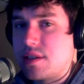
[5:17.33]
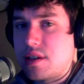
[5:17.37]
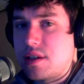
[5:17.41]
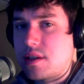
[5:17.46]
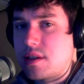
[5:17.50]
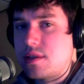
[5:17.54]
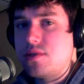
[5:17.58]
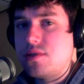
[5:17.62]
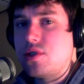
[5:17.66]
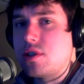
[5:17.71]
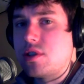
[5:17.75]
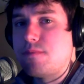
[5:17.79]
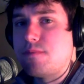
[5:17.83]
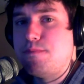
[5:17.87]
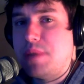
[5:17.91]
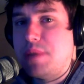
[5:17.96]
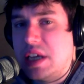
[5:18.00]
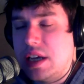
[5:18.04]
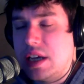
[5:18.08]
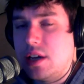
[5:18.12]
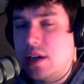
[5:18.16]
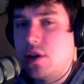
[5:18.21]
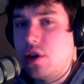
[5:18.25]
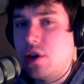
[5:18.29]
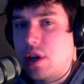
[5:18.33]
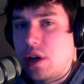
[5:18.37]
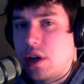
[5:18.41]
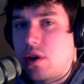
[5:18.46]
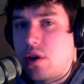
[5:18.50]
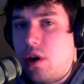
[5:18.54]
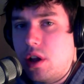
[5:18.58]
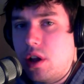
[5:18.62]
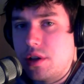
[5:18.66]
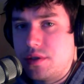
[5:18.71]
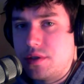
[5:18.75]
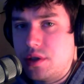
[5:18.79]
This isn't just being good at
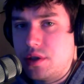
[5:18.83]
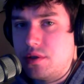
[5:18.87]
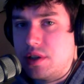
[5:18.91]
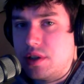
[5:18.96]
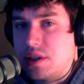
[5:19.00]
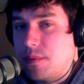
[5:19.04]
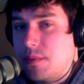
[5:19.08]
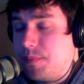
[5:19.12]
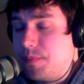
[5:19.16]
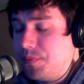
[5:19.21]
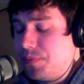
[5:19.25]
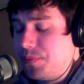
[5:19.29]
Call of Duty.